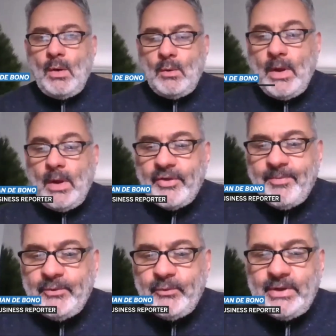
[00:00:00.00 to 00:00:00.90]
Well, it's
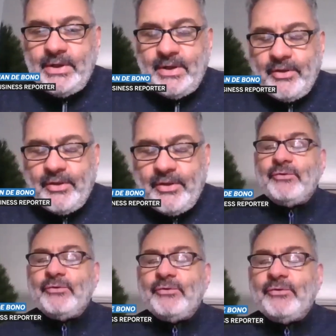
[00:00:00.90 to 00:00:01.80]
been
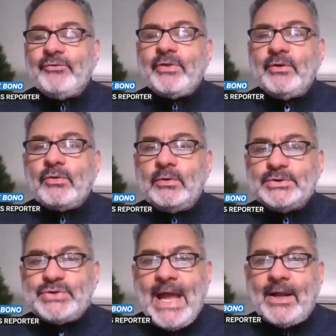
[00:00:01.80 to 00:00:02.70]
really interesting to sort
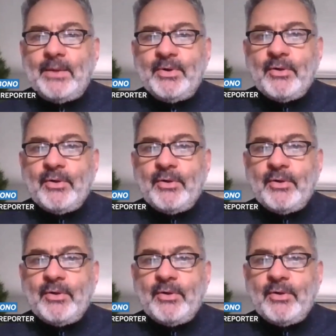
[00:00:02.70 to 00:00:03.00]
of track it,